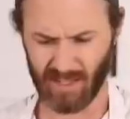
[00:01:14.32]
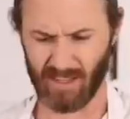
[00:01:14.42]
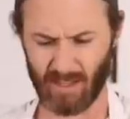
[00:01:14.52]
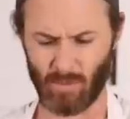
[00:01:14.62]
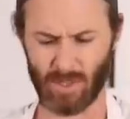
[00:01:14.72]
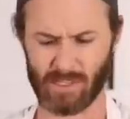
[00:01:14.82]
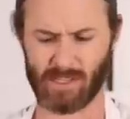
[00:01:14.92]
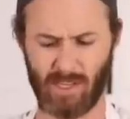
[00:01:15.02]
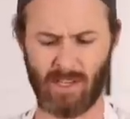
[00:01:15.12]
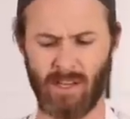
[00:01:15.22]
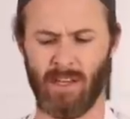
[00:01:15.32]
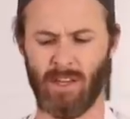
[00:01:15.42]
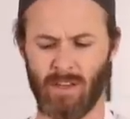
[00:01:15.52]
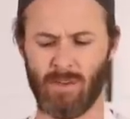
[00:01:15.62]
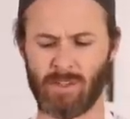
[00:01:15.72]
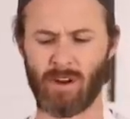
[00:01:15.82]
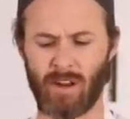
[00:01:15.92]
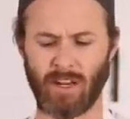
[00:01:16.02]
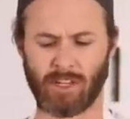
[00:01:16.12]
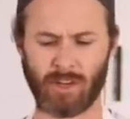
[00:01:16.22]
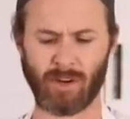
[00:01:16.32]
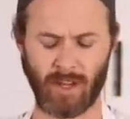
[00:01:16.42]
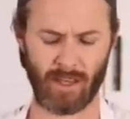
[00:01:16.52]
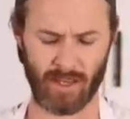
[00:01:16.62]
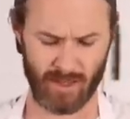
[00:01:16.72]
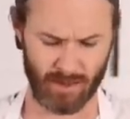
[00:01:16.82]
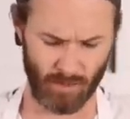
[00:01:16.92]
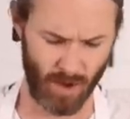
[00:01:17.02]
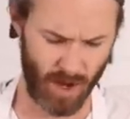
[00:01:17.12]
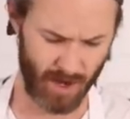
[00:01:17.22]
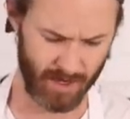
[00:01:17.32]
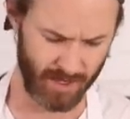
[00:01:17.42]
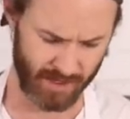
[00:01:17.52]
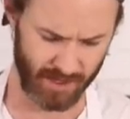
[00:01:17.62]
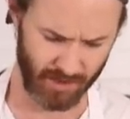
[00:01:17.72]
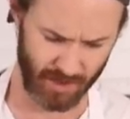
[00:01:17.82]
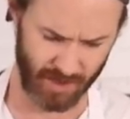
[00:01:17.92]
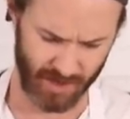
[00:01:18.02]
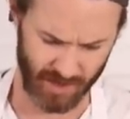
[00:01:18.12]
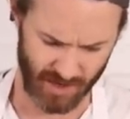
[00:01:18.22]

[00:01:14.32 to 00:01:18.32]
And then once you start kind of turning the raw onions into it,